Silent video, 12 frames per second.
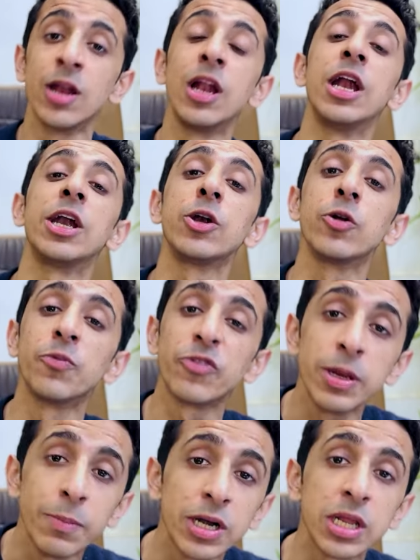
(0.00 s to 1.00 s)
relating to
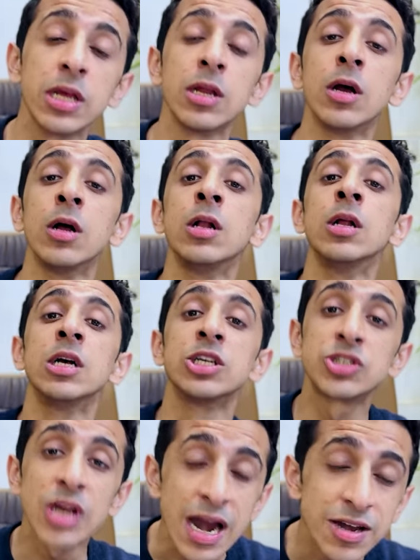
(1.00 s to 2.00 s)
free material,
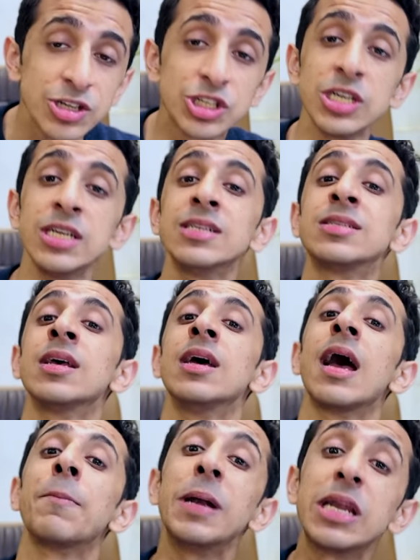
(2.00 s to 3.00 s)
strategies,
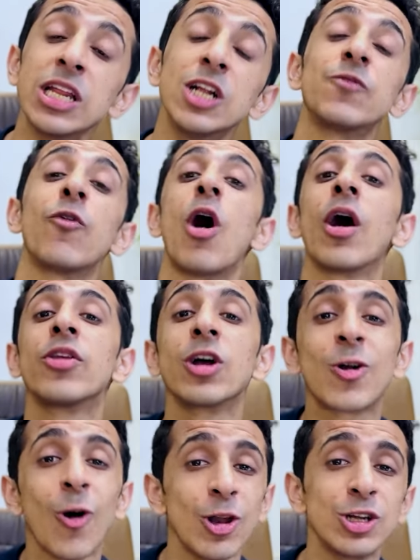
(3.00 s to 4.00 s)
material for other
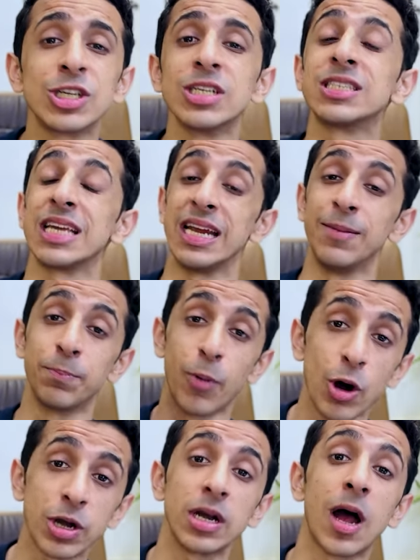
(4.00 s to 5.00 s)
colleges,
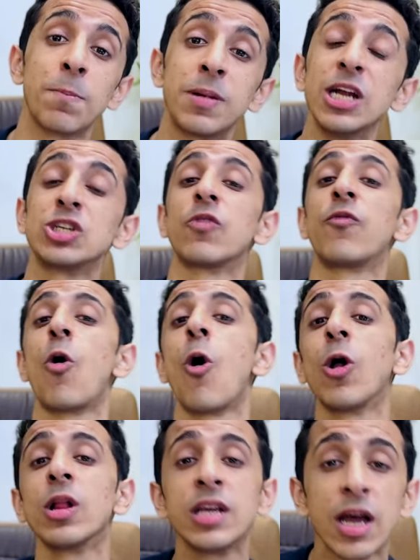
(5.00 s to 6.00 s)
important updates of
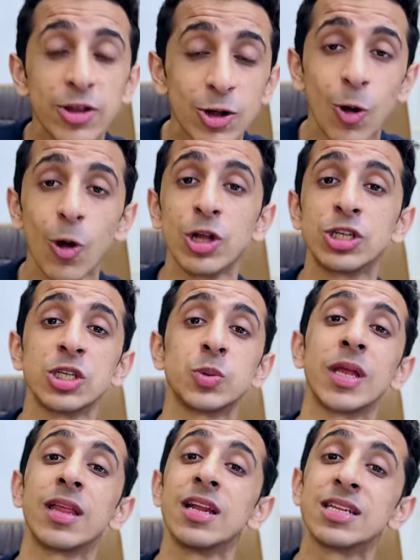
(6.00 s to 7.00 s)
all the other colleges,
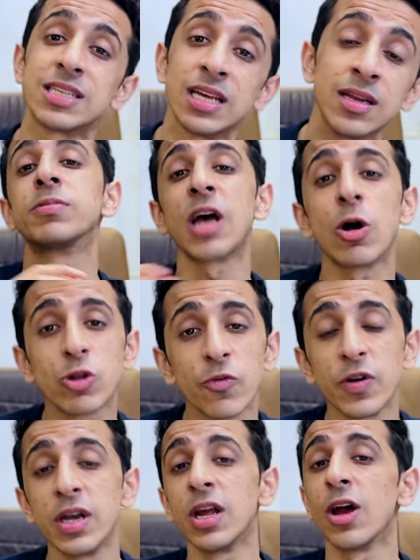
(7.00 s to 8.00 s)
whether it's in south of
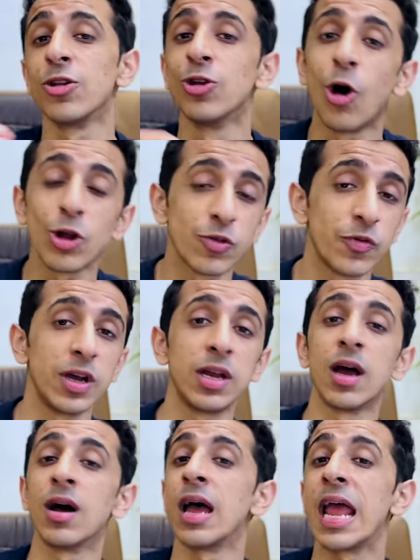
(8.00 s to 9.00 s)
India, north of
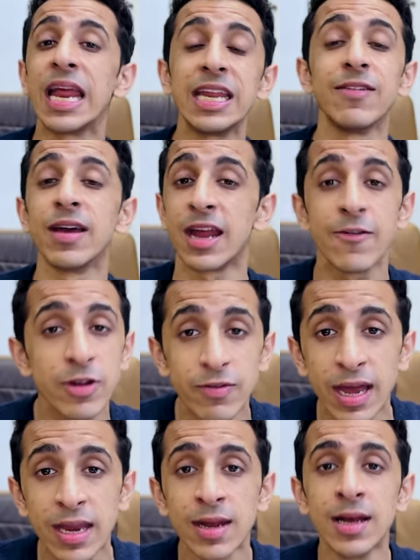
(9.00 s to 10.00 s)
India, anywhere,
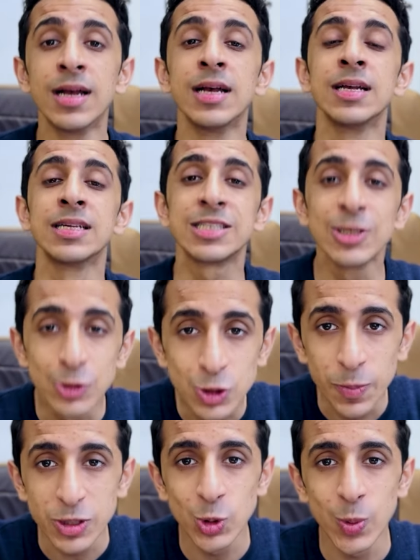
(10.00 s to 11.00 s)
everywhere. See you
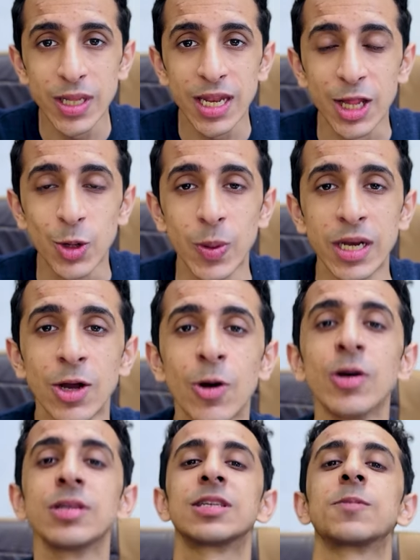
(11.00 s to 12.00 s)
super soon with another
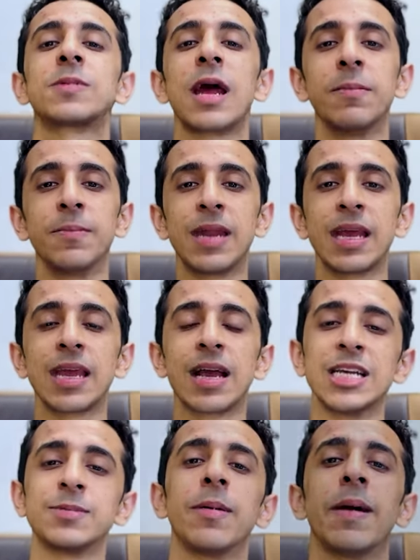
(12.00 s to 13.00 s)
video. Subscribe. Take care,
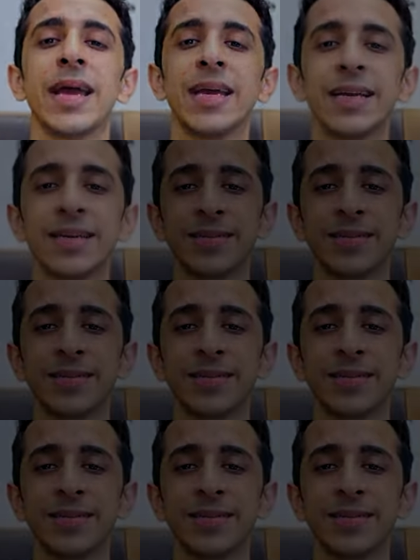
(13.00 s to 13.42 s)
guys. Bye-bye.